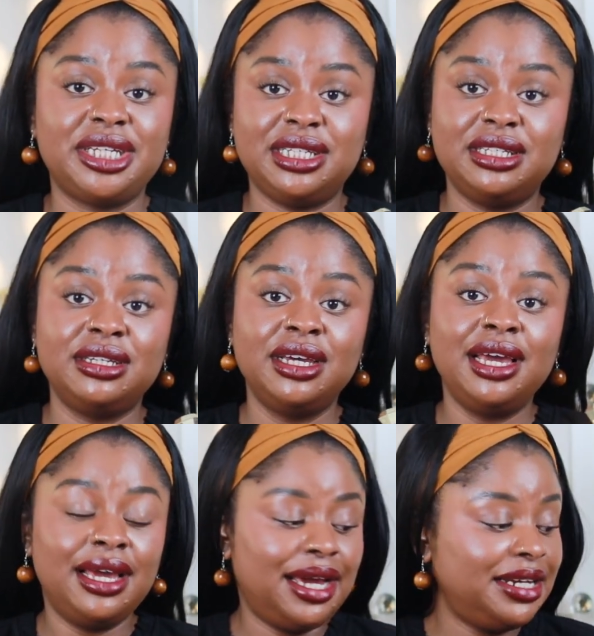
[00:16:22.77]
I need
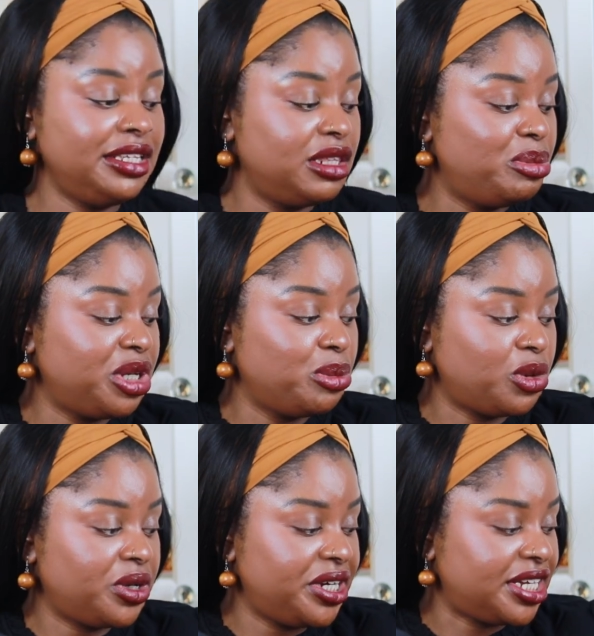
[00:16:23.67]
I need the big
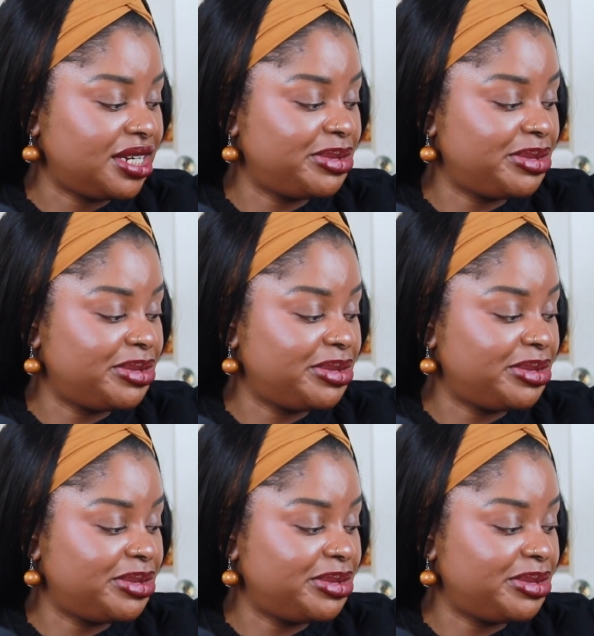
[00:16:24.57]
boy